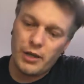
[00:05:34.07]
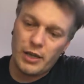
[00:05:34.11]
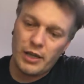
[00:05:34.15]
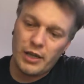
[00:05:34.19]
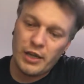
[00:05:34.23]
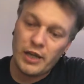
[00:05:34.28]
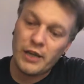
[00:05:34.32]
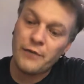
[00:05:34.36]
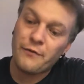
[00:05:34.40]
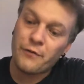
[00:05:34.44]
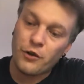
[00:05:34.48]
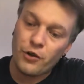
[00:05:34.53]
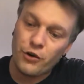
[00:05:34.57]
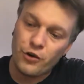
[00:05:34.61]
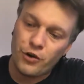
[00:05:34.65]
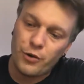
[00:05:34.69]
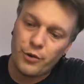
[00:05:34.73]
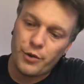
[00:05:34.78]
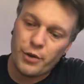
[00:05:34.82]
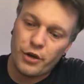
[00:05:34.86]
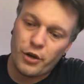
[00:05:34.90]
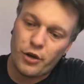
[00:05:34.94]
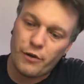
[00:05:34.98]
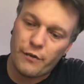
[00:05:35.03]
if you're
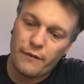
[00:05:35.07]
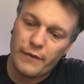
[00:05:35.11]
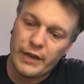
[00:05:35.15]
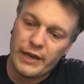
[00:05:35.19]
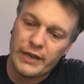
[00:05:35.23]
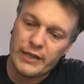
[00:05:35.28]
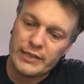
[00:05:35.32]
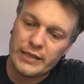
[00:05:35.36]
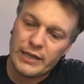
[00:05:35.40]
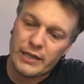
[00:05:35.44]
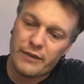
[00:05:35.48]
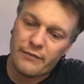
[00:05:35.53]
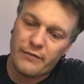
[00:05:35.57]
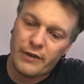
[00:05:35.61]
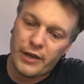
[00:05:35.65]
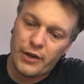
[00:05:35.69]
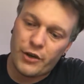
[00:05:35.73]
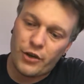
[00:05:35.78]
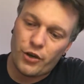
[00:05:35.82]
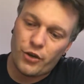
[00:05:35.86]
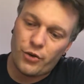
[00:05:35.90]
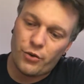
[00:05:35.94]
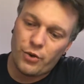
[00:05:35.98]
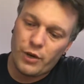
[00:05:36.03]
doing your face at a
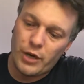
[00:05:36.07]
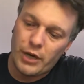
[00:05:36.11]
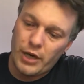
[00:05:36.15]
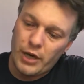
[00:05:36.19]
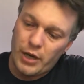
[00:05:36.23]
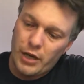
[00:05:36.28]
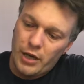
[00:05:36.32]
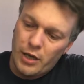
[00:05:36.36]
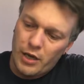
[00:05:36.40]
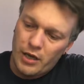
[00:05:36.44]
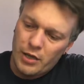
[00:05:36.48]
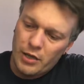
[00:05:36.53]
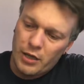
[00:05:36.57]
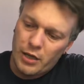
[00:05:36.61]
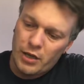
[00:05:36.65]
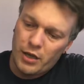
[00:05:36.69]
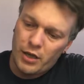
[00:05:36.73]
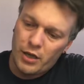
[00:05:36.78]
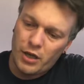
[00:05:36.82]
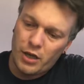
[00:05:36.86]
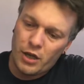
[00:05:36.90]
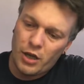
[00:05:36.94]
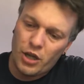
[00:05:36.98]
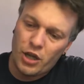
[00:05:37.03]
venue,
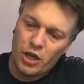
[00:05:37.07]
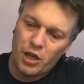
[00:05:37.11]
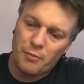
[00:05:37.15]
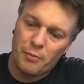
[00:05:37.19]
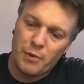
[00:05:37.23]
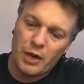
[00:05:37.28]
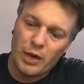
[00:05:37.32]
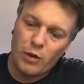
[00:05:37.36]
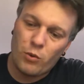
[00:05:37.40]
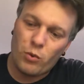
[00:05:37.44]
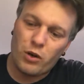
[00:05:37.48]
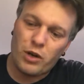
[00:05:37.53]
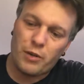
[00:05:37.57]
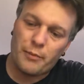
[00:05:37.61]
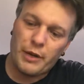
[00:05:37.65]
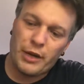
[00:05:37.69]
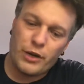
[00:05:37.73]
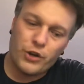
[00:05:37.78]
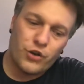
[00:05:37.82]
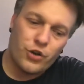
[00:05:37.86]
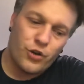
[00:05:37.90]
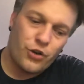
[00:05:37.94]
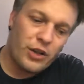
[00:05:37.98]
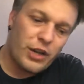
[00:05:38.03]
you might want to make
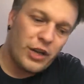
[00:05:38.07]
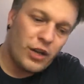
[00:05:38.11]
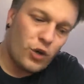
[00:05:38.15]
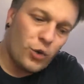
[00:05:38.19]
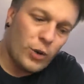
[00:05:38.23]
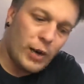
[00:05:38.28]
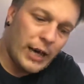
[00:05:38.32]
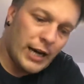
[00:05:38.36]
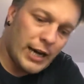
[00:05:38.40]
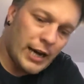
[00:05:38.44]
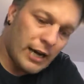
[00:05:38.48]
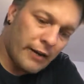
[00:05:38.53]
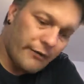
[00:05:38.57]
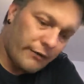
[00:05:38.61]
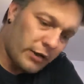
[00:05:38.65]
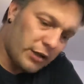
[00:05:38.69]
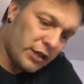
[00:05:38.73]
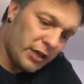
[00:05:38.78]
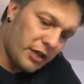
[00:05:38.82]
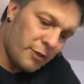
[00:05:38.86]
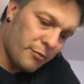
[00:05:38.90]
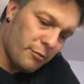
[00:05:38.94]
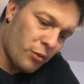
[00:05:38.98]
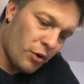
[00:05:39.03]
sure that you have
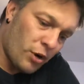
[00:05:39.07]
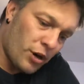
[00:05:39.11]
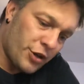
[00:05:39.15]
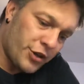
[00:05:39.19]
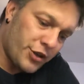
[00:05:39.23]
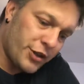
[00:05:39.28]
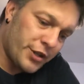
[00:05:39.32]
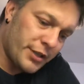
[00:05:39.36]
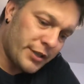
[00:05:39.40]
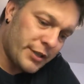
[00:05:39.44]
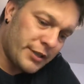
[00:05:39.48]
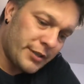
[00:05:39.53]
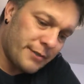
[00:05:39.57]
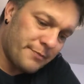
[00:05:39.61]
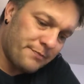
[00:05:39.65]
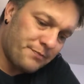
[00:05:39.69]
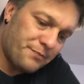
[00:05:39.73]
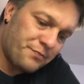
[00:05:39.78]
clean brushes.